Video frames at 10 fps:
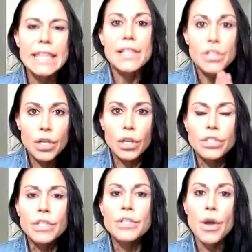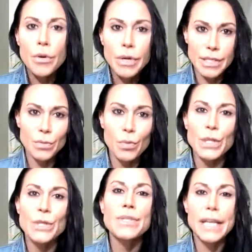start to notice when
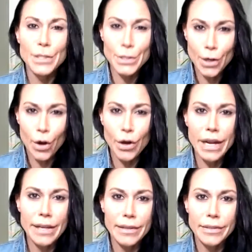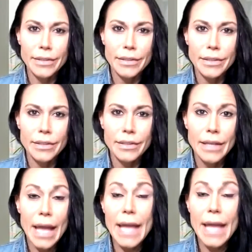you say sorry.
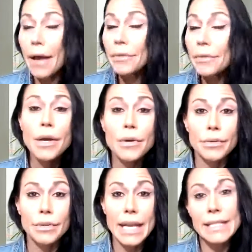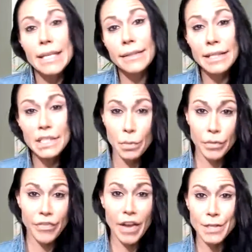And I don't know, is it linked to
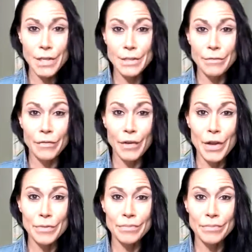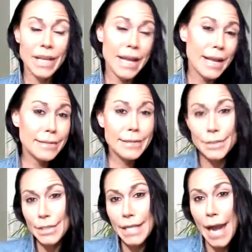perfectionism for you? Is it
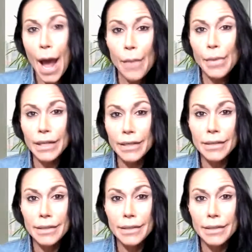just a habit?